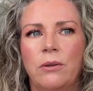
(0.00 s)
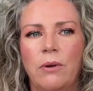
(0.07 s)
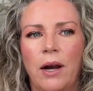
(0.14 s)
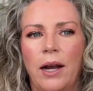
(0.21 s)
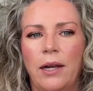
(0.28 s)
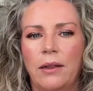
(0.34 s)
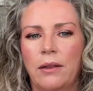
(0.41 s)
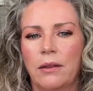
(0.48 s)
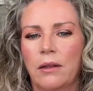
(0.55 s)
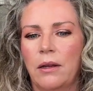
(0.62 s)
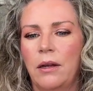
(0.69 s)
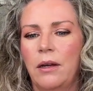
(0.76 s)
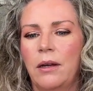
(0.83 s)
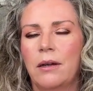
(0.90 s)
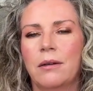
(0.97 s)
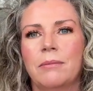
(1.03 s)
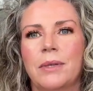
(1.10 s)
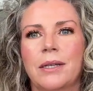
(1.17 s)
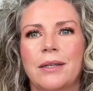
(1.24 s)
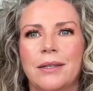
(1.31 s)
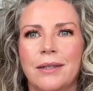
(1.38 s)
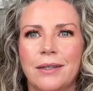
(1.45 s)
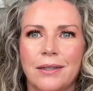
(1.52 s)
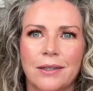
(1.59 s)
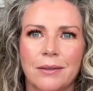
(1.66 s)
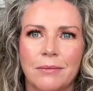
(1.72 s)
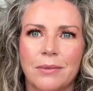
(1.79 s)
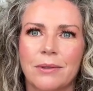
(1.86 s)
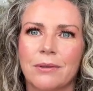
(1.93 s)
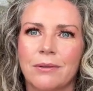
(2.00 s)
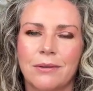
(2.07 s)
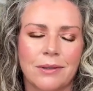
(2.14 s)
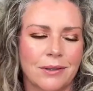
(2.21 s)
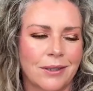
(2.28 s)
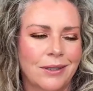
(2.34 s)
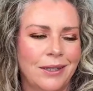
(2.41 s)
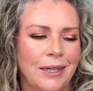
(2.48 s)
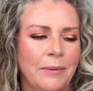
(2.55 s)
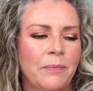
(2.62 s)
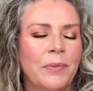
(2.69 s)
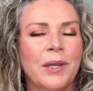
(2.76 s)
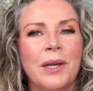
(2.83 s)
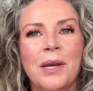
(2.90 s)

I, oh my gosh, I'm so sorry.